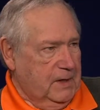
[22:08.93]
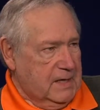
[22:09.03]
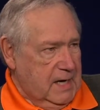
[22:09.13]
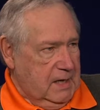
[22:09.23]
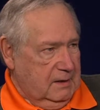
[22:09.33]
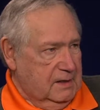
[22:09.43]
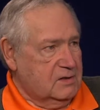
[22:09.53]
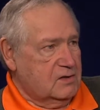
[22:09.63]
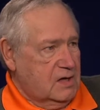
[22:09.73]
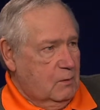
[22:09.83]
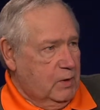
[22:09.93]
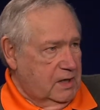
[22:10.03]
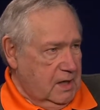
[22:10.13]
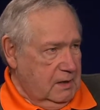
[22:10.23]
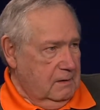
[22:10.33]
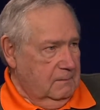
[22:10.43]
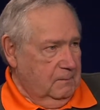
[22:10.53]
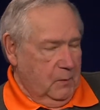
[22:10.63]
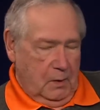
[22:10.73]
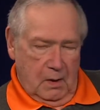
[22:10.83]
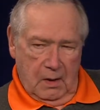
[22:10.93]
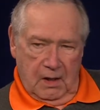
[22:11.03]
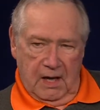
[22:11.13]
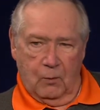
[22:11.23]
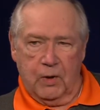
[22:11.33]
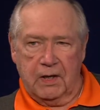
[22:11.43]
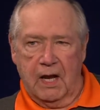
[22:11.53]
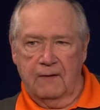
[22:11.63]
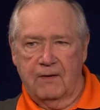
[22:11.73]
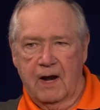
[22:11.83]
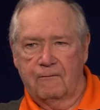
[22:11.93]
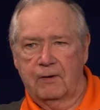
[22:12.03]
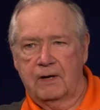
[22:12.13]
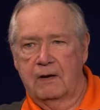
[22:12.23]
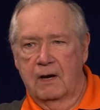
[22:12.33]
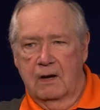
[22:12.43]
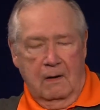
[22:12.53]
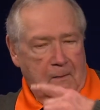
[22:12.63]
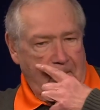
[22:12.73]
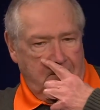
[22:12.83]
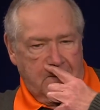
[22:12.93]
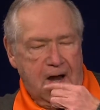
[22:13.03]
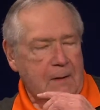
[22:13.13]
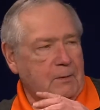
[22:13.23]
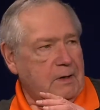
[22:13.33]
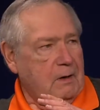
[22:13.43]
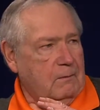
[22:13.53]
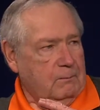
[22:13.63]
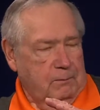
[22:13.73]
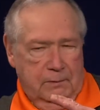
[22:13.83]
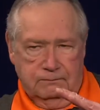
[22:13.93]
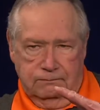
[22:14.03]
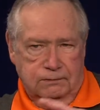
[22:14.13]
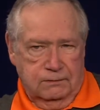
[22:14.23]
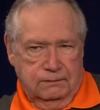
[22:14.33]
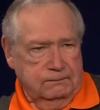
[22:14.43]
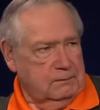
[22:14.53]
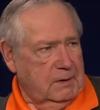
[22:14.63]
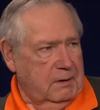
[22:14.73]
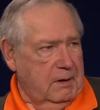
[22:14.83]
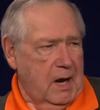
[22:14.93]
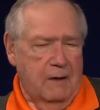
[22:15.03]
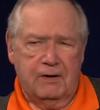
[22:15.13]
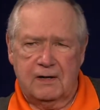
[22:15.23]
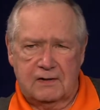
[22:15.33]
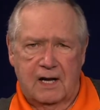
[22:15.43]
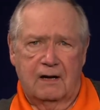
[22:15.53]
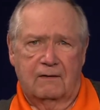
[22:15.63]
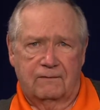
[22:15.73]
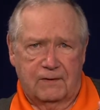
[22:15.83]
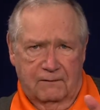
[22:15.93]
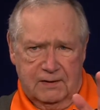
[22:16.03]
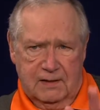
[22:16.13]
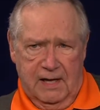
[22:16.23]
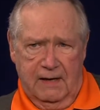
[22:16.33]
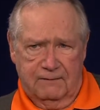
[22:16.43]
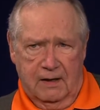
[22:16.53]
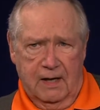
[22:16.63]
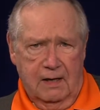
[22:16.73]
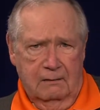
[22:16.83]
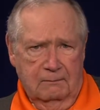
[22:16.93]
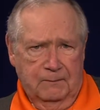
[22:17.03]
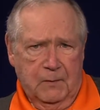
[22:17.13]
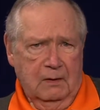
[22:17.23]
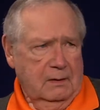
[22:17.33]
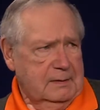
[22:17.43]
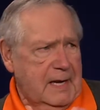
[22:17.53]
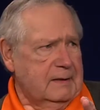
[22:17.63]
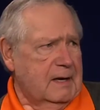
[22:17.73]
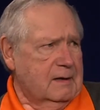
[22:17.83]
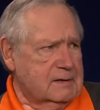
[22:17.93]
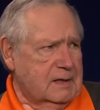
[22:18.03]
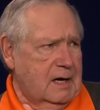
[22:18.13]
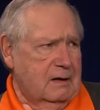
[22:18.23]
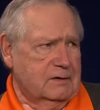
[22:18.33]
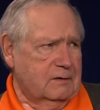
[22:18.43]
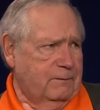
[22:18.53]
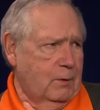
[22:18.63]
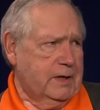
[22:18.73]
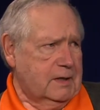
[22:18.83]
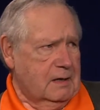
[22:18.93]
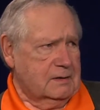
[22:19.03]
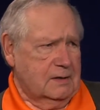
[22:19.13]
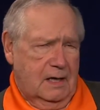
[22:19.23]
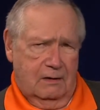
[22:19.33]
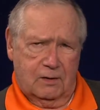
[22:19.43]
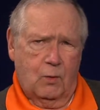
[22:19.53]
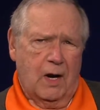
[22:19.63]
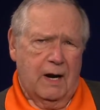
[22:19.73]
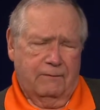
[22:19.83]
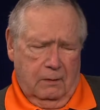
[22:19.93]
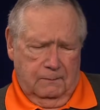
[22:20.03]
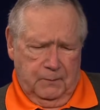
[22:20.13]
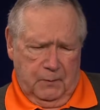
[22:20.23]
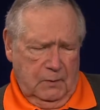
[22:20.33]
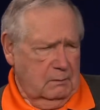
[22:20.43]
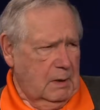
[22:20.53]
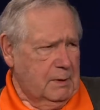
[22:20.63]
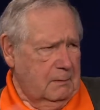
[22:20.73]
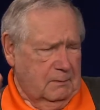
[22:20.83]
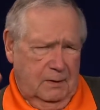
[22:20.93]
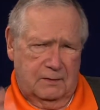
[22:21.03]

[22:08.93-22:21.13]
today, let's just say we did. Yeah. And we gave every family of Every descendant. Every descendant of, of a slave today. Prove. $10,000 yeah. or $40,000 or whatever. Maybe a